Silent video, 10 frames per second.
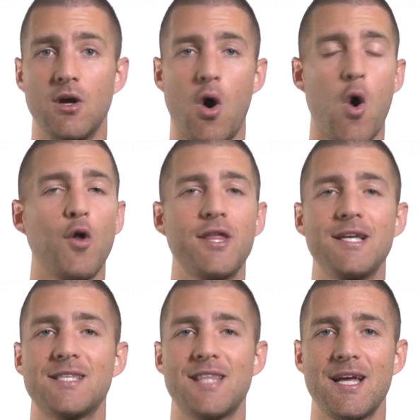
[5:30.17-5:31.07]
All
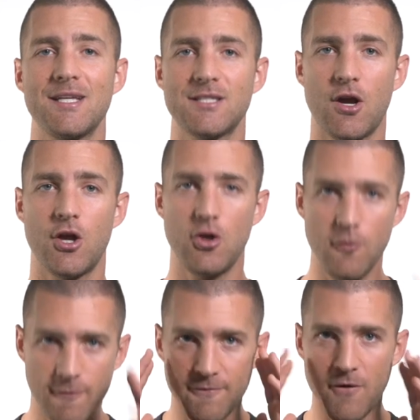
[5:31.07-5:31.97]
these things are
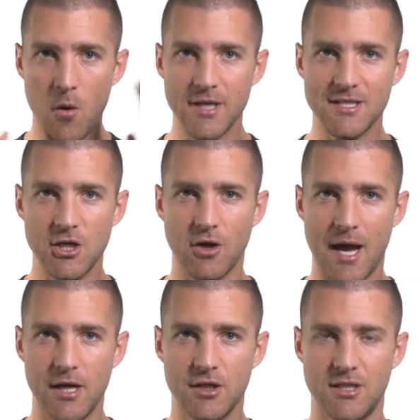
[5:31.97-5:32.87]
you focusing your
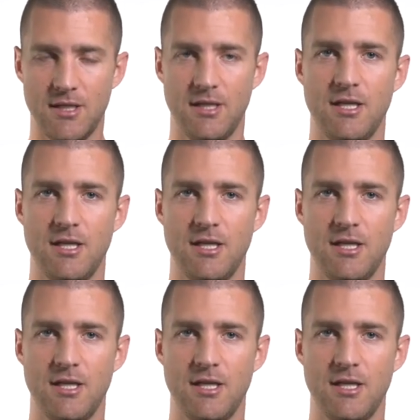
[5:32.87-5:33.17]
energy